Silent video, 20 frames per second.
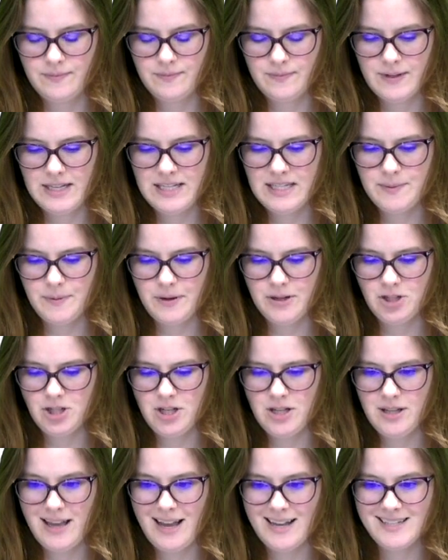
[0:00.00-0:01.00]
a
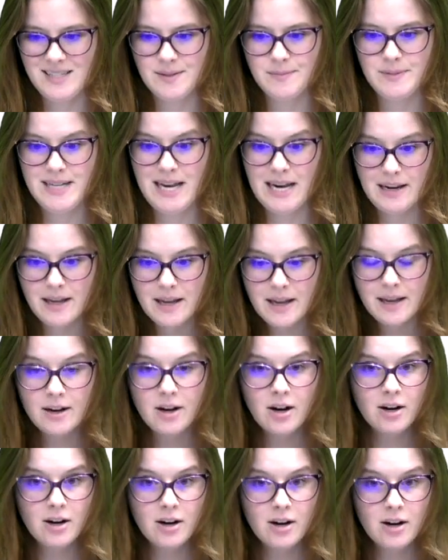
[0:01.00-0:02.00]
spreadsheet that has some data in
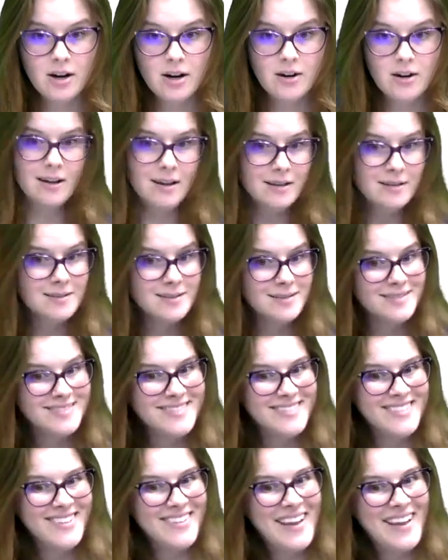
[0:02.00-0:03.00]
it already,
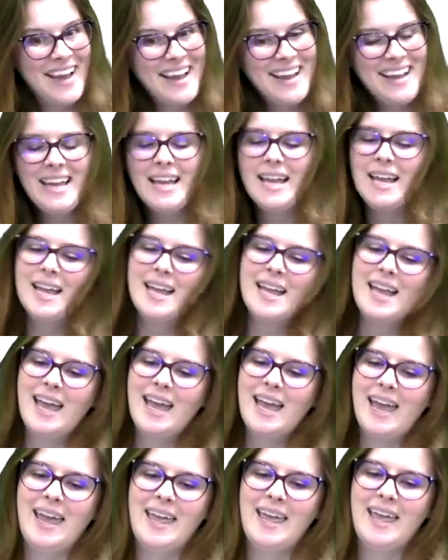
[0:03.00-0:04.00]
okay?
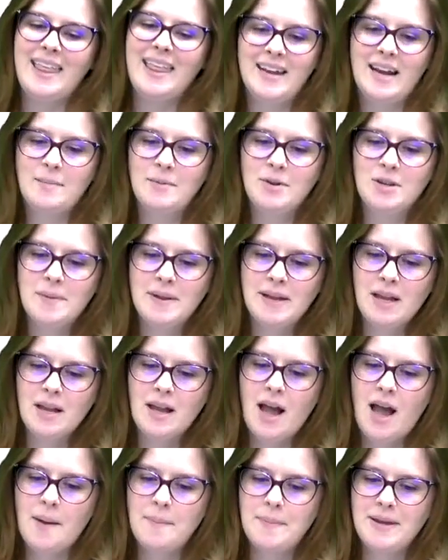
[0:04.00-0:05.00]
And then I'm going to make a
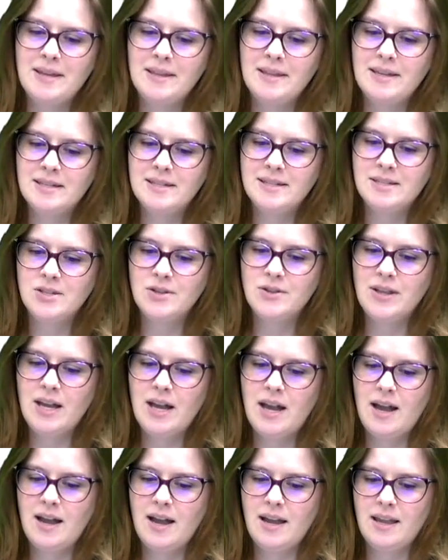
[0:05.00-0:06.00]
copy of this so that
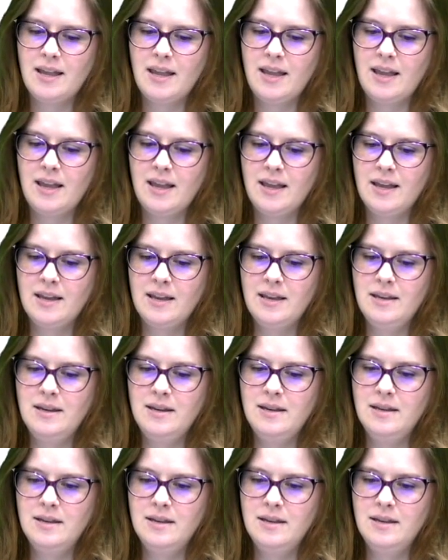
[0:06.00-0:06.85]
I can